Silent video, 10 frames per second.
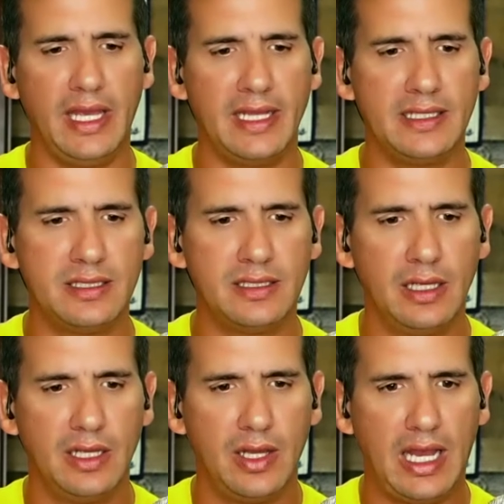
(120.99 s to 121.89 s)
And
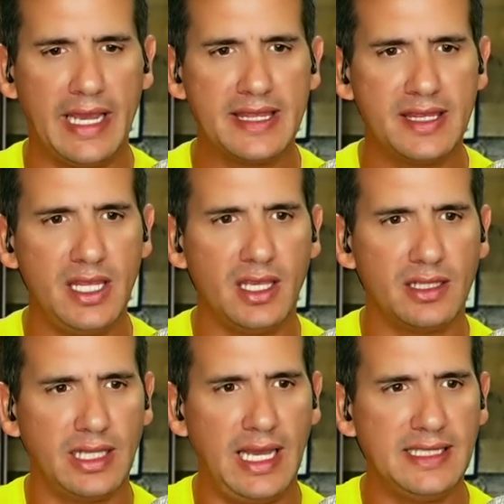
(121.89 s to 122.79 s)
I
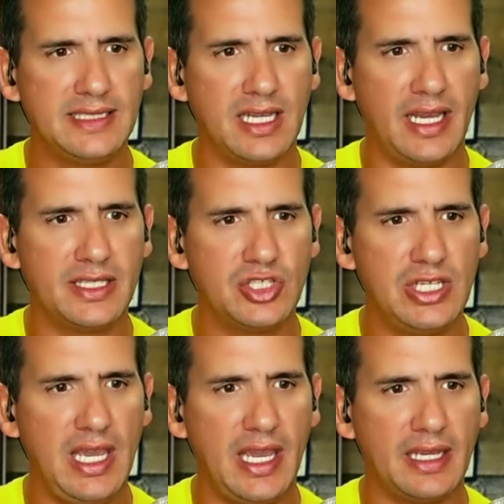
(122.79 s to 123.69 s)
think last I
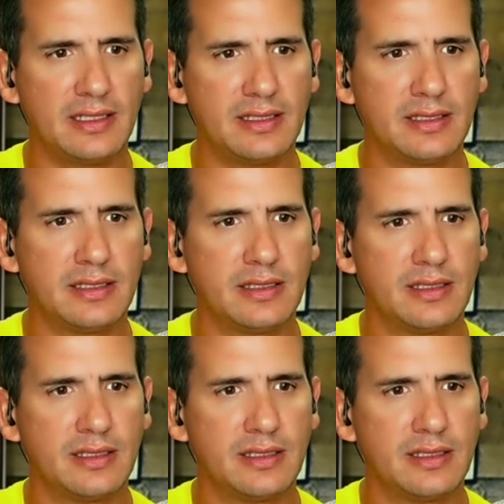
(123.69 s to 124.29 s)
checked